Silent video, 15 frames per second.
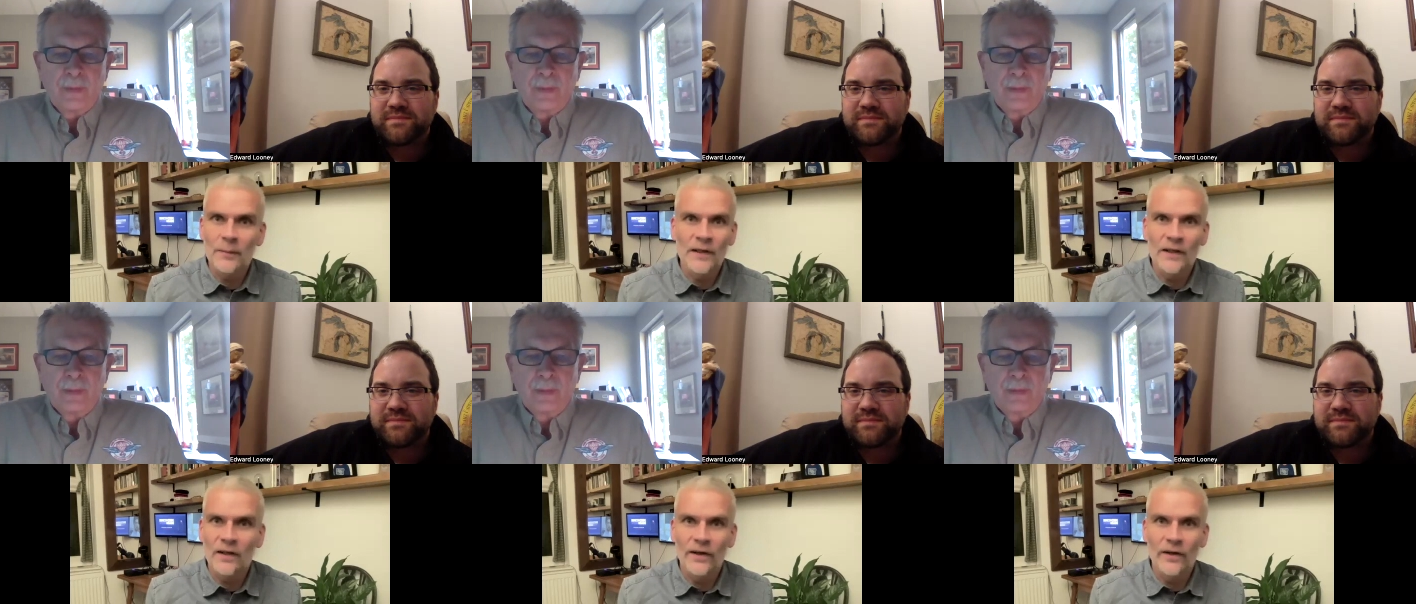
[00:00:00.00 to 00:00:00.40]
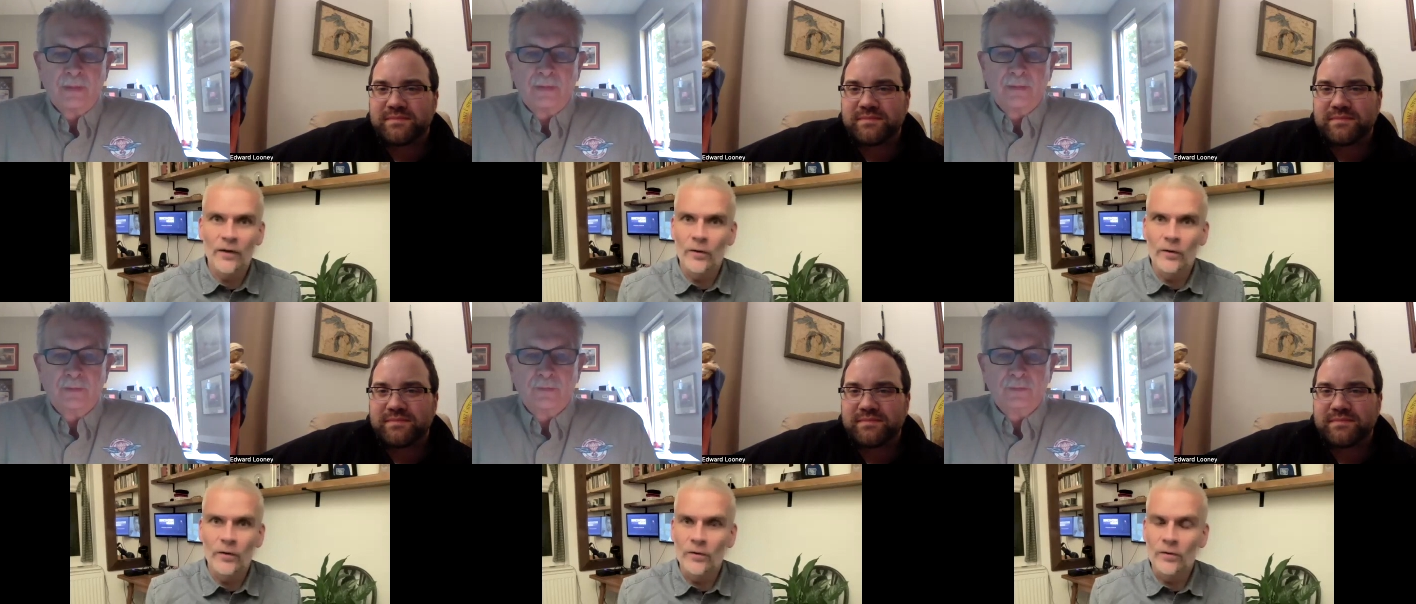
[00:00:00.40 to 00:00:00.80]
Speaker 1: midnight
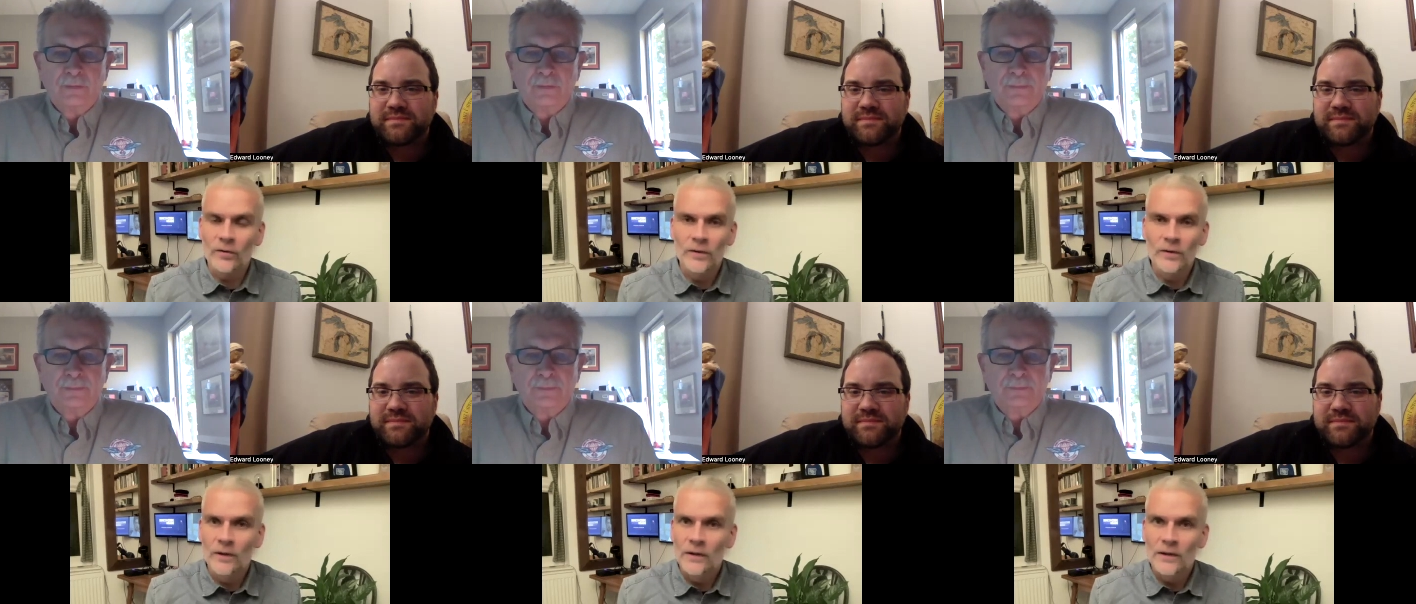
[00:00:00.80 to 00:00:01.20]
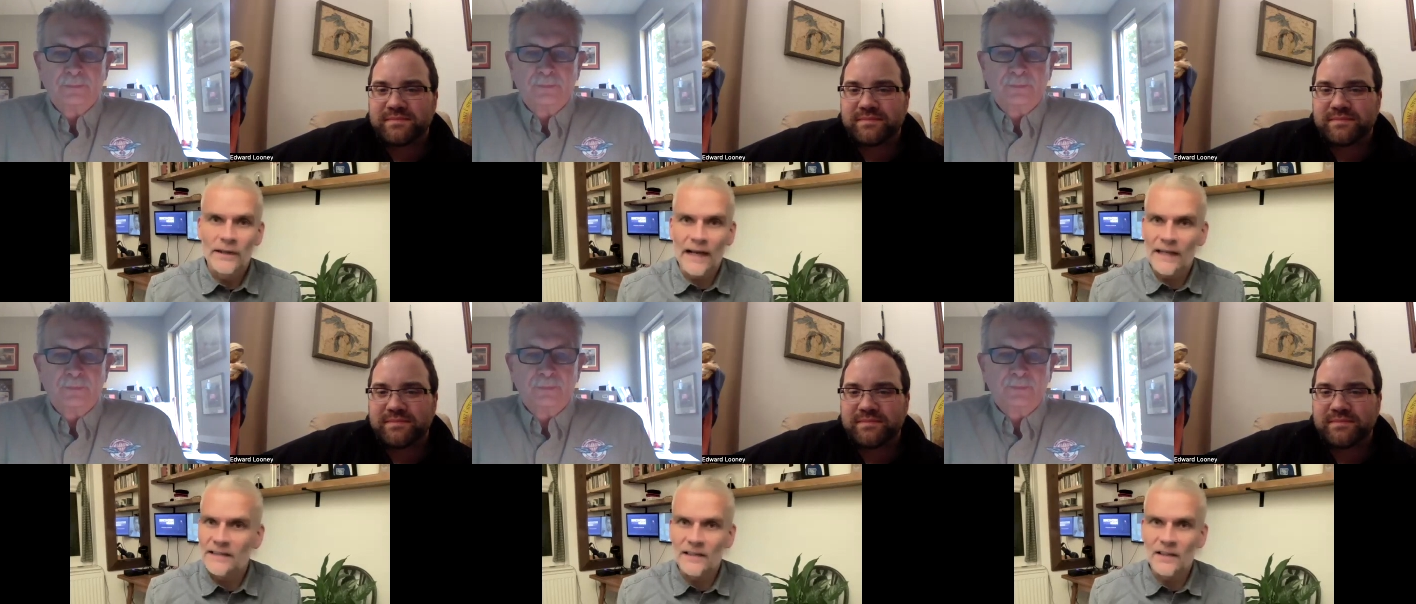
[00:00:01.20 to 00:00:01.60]
oil,
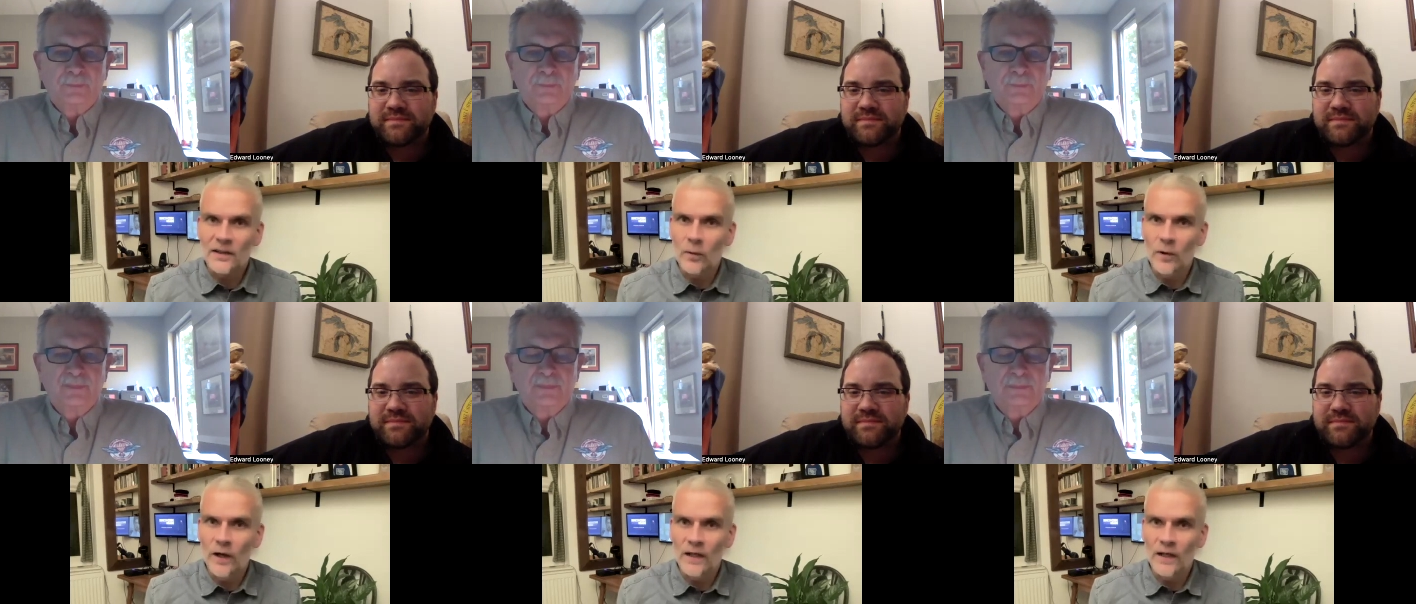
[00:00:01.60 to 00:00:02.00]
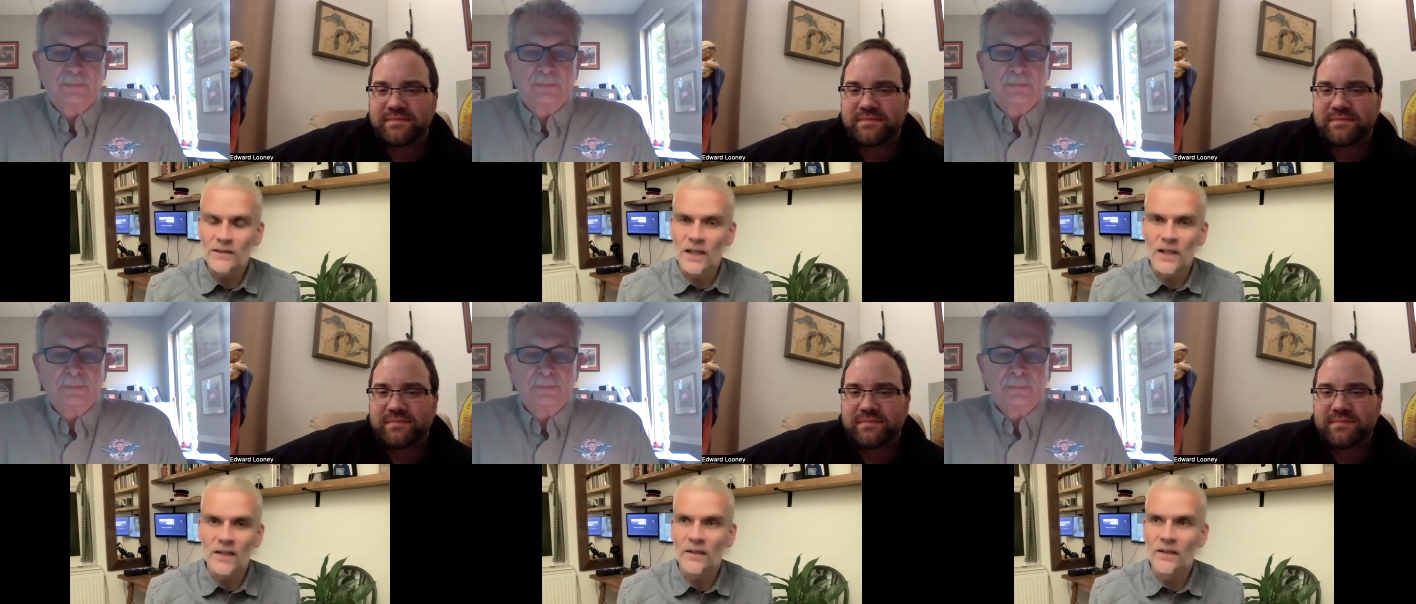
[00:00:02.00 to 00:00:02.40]
getting the work
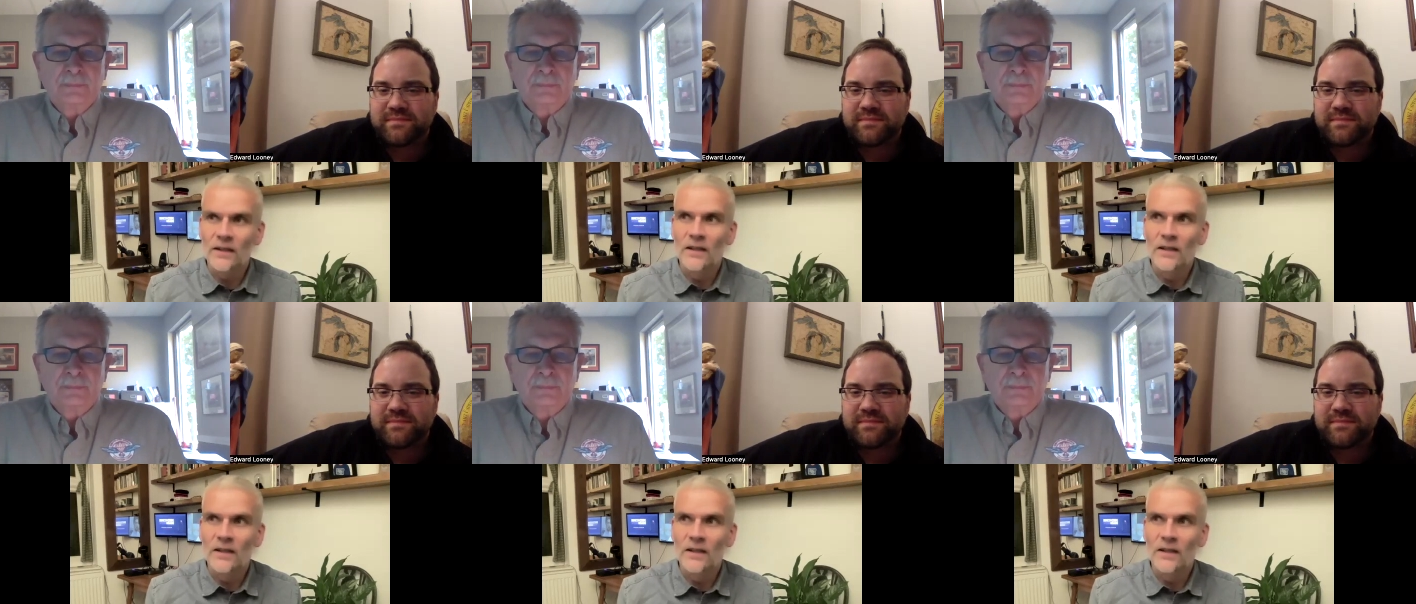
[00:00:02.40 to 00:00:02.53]
done